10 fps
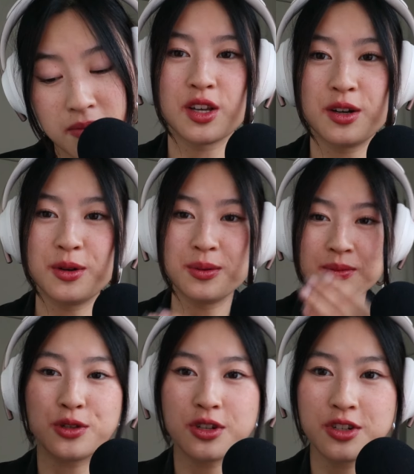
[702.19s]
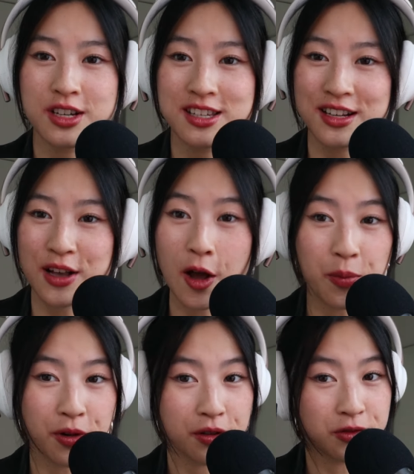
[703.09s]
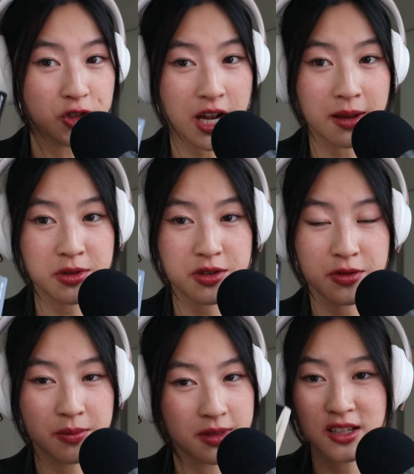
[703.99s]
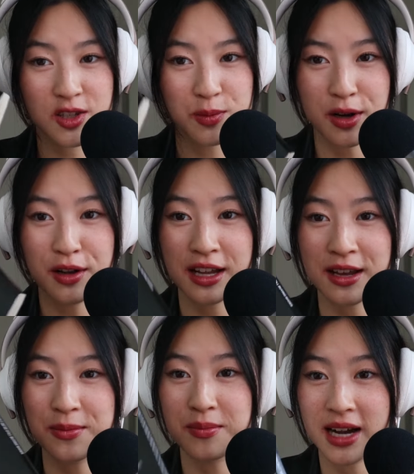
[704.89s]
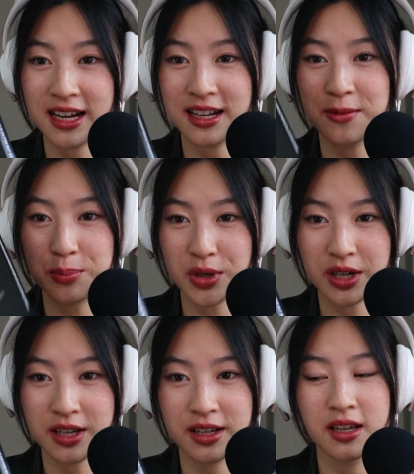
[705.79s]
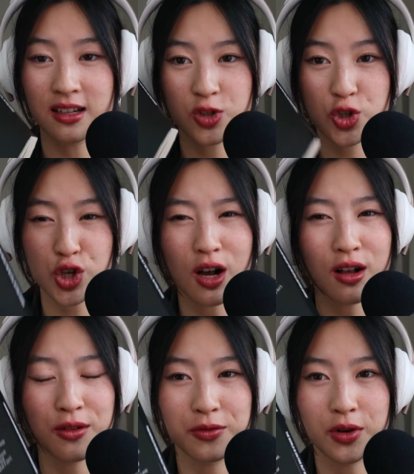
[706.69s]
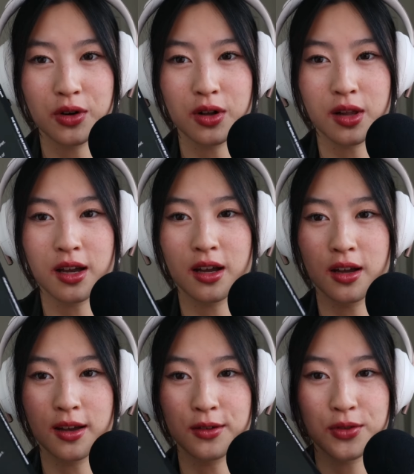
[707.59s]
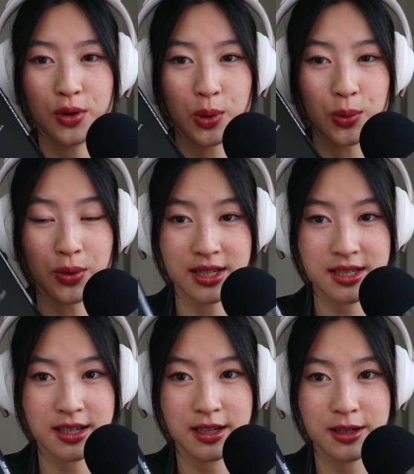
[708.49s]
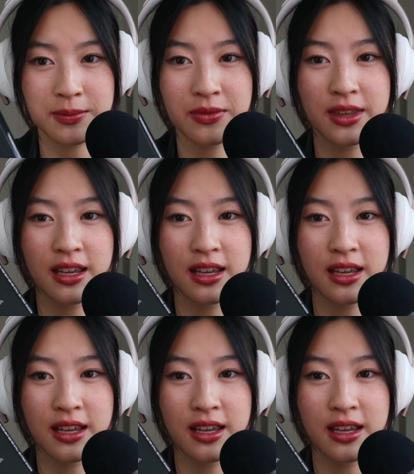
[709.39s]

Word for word: So, those are just a couple of gems from this small yet mighty book that is chock full of wisdom,